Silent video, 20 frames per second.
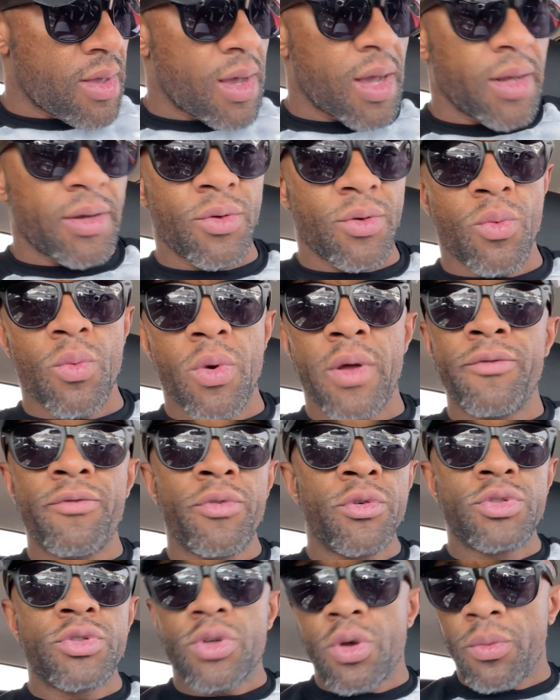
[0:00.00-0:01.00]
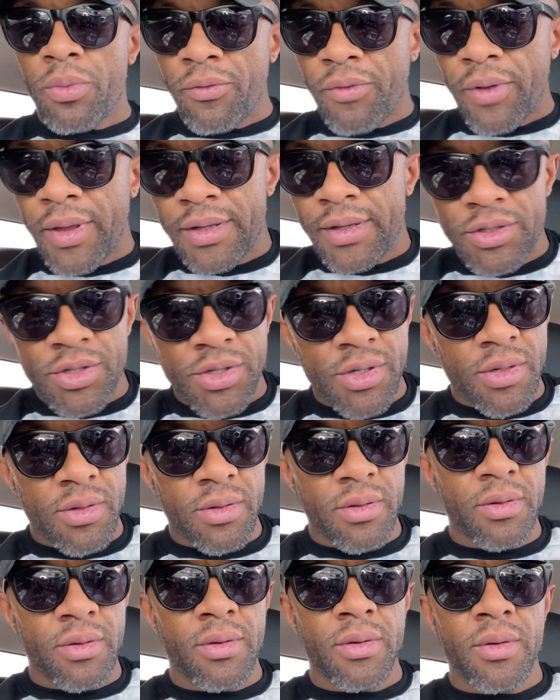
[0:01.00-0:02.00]
I do 1 full scoop of each,
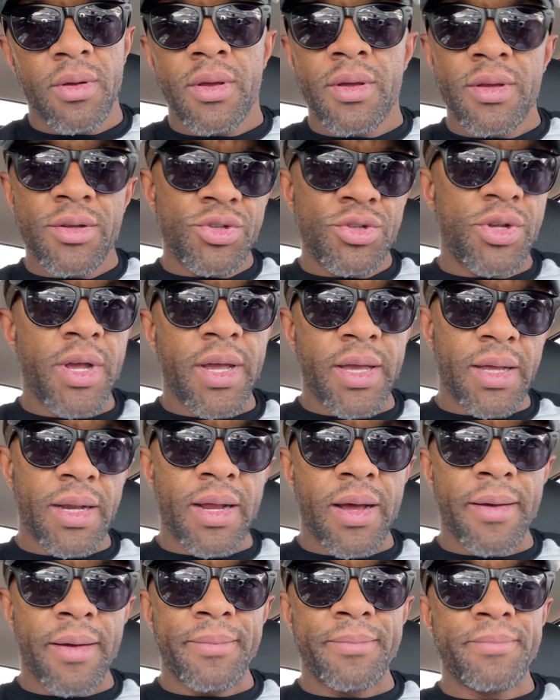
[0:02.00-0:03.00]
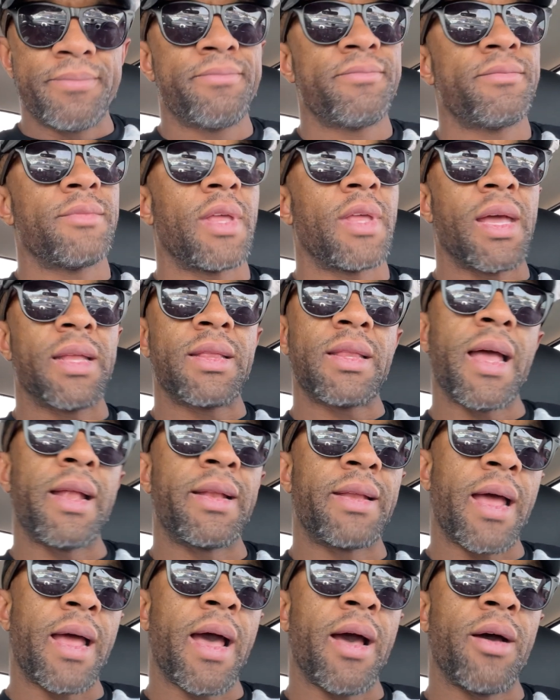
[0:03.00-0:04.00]
shake it up, get
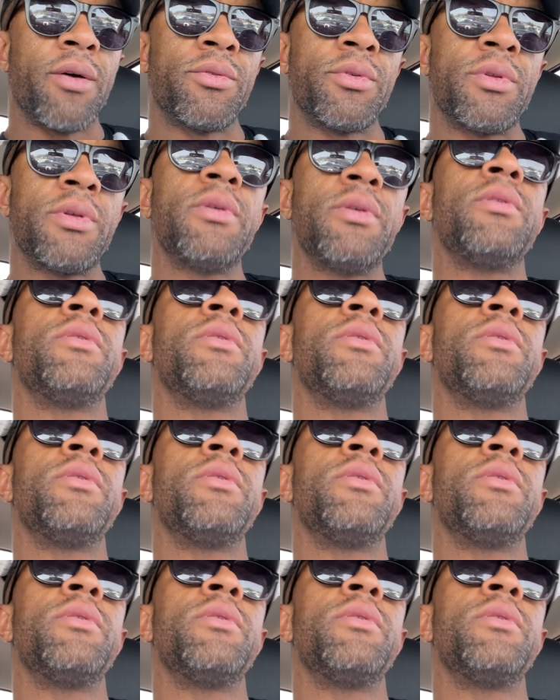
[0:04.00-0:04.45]
that down,